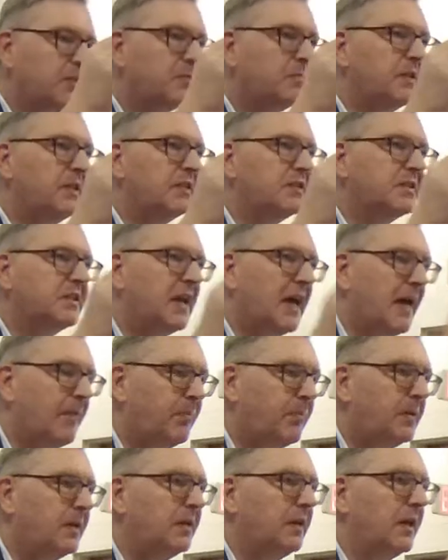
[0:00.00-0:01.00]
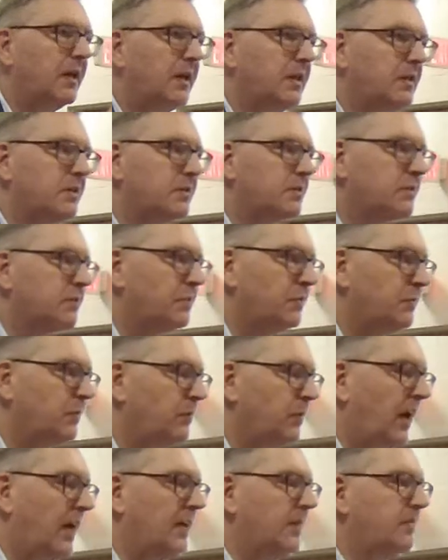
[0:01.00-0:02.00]
to be tapping
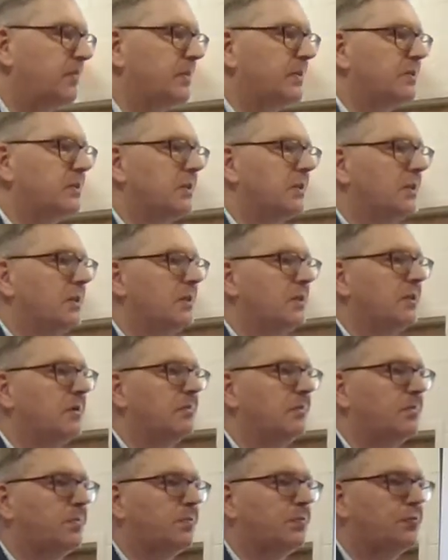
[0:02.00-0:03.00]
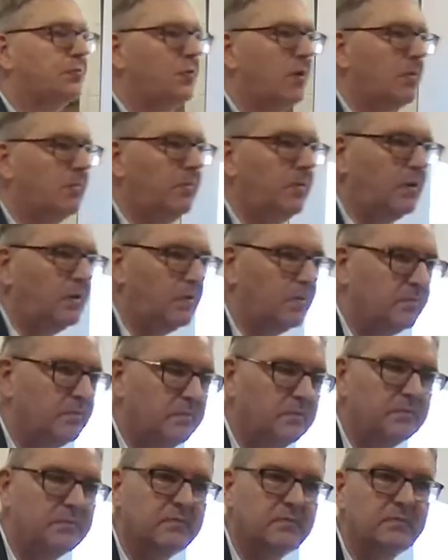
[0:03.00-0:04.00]
into a particular
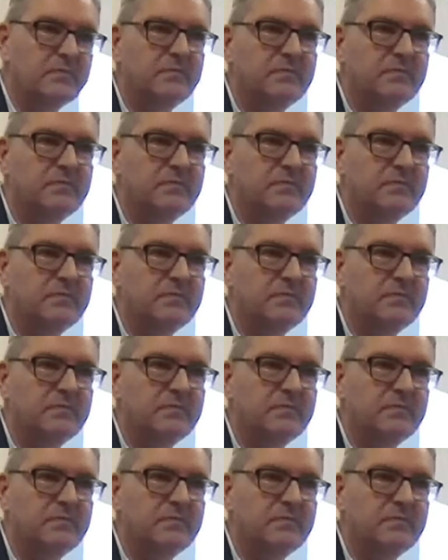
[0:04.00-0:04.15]
problem